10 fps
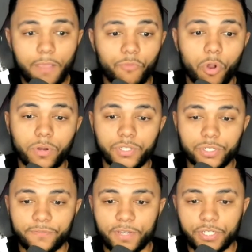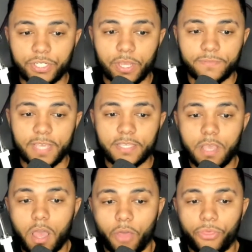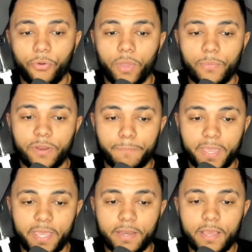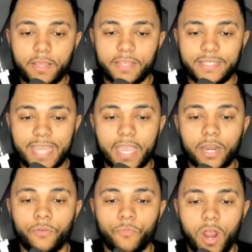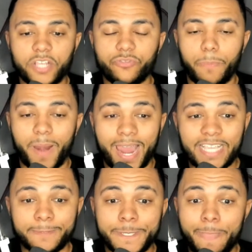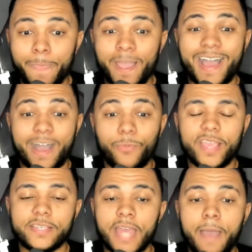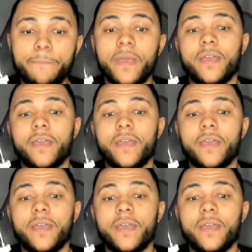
Roland just finishes off, says, I thought he would have been the Declan Rice replacement at West Ham,